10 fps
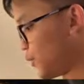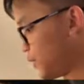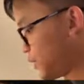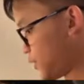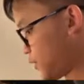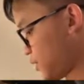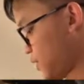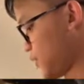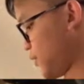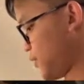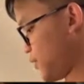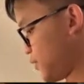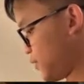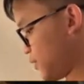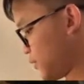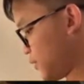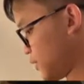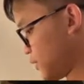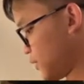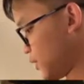we still,
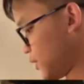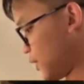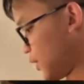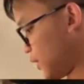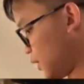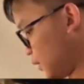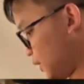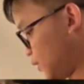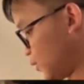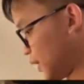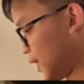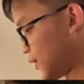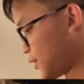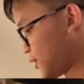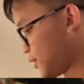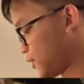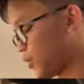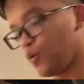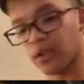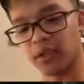we're at
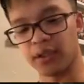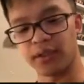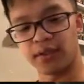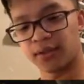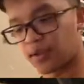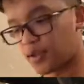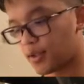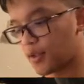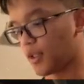2 elites,